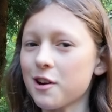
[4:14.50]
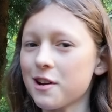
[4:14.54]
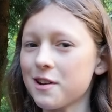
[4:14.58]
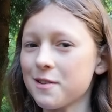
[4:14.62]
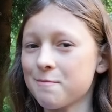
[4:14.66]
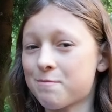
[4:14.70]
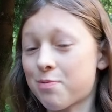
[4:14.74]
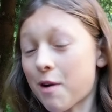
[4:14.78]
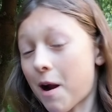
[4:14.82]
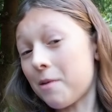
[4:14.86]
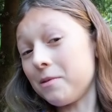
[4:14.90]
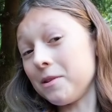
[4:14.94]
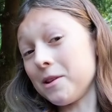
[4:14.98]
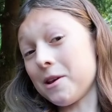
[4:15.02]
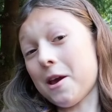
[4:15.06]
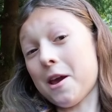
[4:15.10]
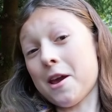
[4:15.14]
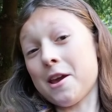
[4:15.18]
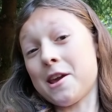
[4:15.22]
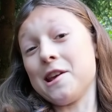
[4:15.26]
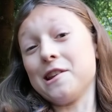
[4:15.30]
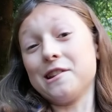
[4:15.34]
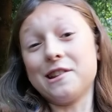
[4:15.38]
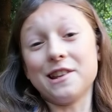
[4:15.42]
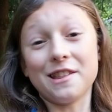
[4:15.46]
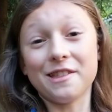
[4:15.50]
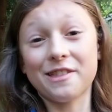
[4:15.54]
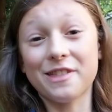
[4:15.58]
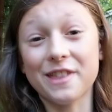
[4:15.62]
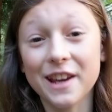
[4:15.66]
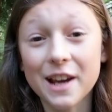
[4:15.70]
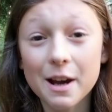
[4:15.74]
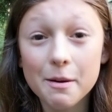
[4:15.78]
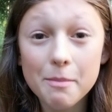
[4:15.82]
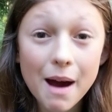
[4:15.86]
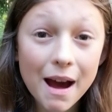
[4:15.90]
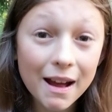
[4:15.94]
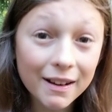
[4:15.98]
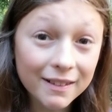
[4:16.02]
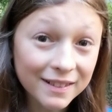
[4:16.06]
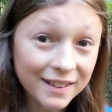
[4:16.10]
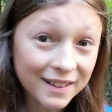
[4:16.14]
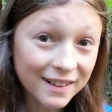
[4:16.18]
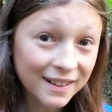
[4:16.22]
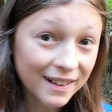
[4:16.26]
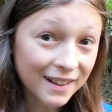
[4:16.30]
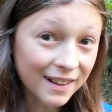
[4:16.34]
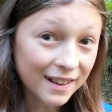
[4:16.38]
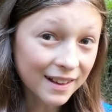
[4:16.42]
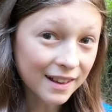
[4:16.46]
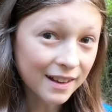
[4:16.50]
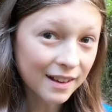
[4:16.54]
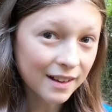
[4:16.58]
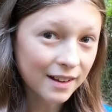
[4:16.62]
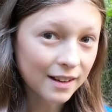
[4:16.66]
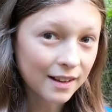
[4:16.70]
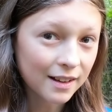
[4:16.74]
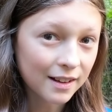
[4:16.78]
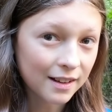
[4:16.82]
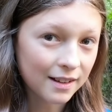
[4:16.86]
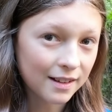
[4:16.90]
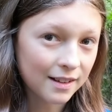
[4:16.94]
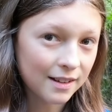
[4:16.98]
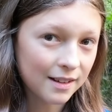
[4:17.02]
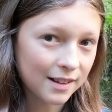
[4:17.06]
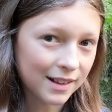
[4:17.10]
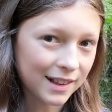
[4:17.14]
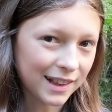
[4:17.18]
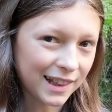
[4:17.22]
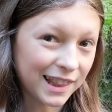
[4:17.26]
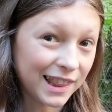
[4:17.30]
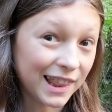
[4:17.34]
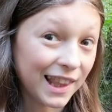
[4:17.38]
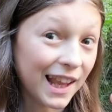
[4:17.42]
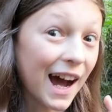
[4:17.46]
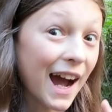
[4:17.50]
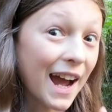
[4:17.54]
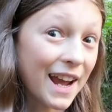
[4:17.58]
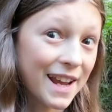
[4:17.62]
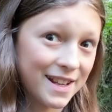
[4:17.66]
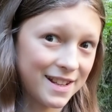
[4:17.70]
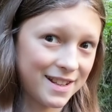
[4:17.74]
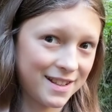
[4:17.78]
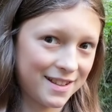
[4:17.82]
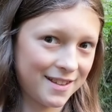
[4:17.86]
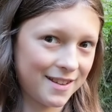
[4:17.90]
one probably you didn't think about. Light.